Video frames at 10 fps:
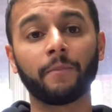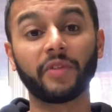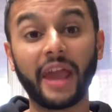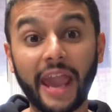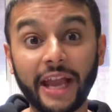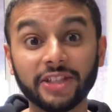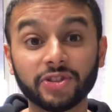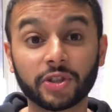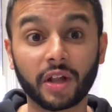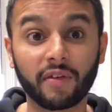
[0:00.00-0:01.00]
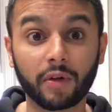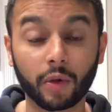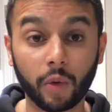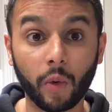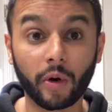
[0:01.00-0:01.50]
the angel of the
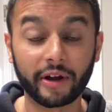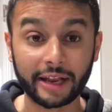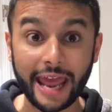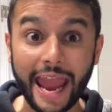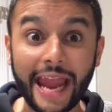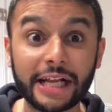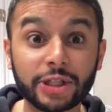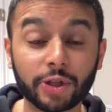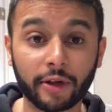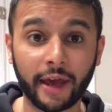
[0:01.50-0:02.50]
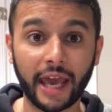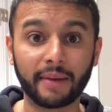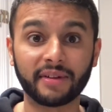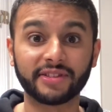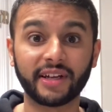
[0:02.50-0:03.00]
Lord, an angel
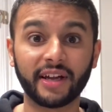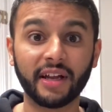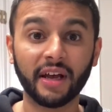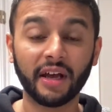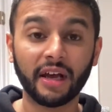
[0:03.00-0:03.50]
came and said,